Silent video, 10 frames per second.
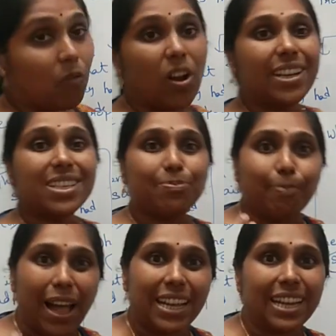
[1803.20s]
What is
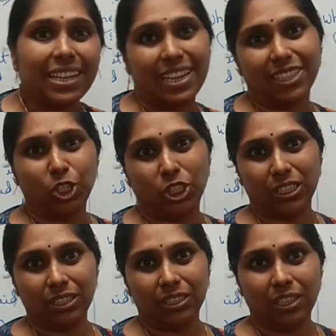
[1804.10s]
my
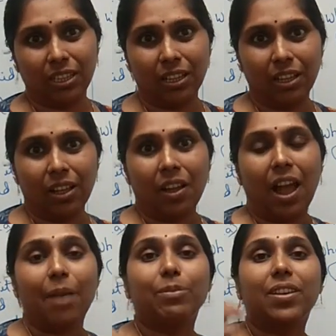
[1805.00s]
intention?
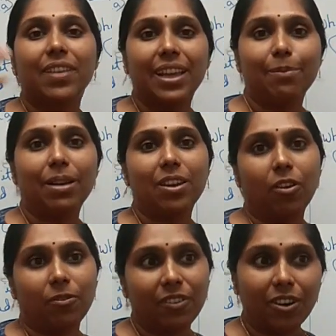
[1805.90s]
I'm giving him an
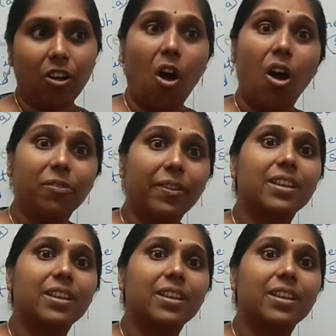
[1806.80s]
offer of